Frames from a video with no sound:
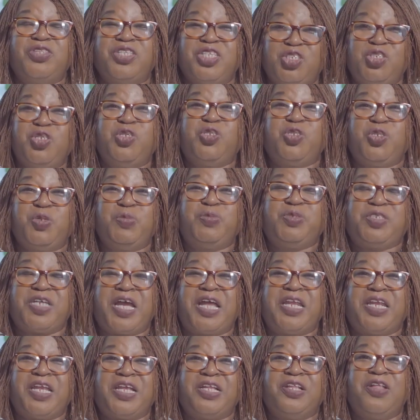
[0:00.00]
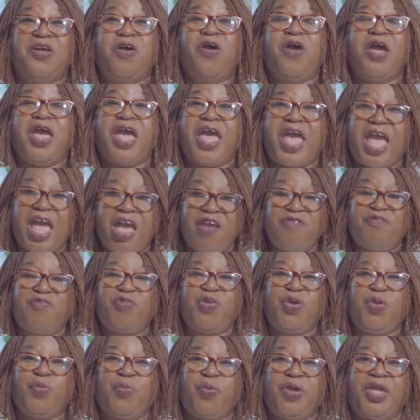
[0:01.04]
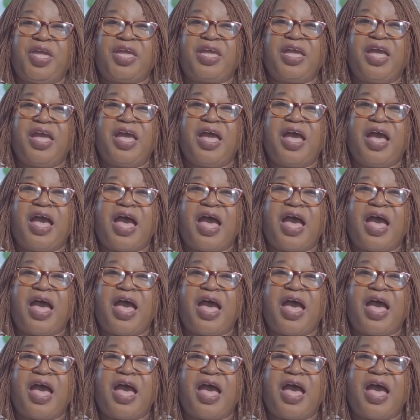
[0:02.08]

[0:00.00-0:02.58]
this YouTube channel every week,